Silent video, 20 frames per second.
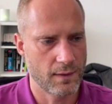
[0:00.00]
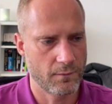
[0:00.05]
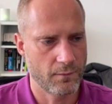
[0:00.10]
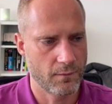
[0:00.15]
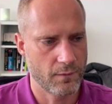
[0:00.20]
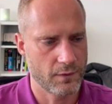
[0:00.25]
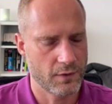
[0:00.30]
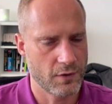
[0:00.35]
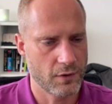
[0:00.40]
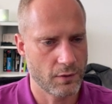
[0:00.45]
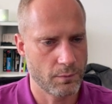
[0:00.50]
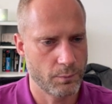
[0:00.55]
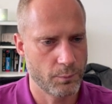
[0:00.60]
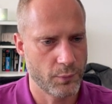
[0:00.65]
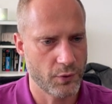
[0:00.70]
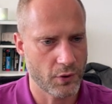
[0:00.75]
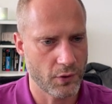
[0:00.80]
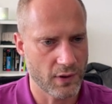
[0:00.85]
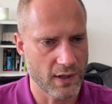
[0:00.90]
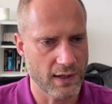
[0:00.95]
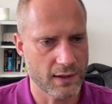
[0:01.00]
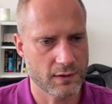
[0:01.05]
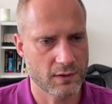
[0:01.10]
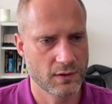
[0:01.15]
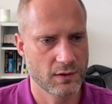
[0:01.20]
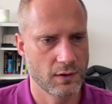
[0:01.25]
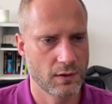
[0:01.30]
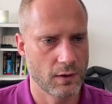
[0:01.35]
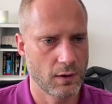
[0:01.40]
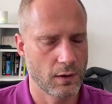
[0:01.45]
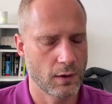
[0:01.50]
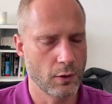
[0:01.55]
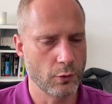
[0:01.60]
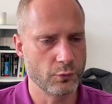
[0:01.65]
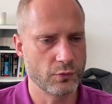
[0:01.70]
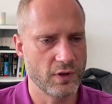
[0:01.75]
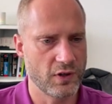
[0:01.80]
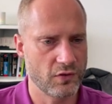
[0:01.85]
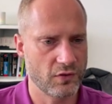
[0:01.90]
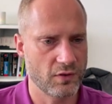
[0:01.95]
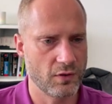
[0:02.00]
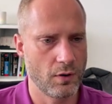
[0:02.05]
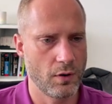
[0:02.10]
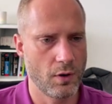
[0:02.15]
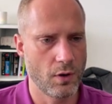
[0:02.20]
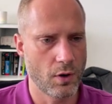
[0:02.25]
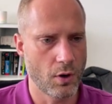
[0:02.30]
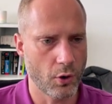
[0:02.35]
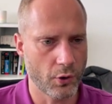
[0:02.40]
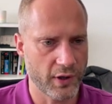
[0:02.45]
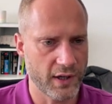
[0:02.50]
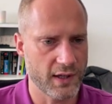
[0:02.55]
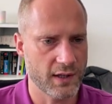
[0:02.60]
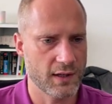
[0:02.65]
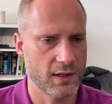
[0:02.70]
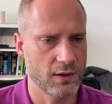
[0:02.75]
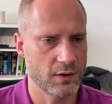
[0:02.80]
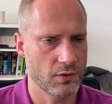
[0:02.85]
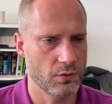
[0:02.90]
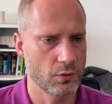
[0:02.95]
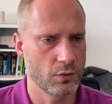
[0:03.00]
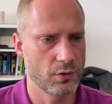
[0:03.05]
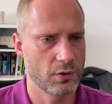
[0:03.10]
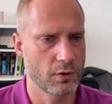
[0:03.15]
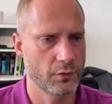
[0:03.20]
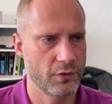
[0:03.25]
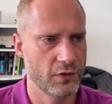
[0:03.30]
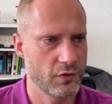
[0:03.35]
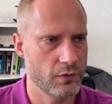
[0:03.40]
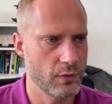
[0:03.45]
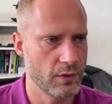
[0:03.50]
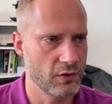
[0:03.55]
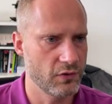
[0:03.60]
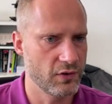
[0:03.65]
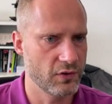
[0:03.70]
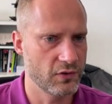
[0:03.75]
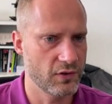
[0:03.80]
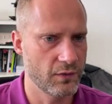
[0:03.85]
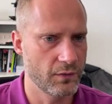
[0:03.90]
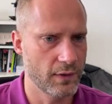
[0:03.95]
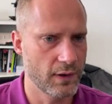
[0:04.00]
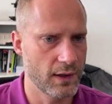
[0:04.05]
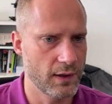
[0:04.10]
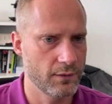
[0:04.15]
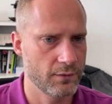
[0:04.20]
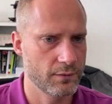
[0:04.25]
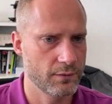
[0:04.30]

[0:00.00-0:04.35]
the product of this logging into the Office 365.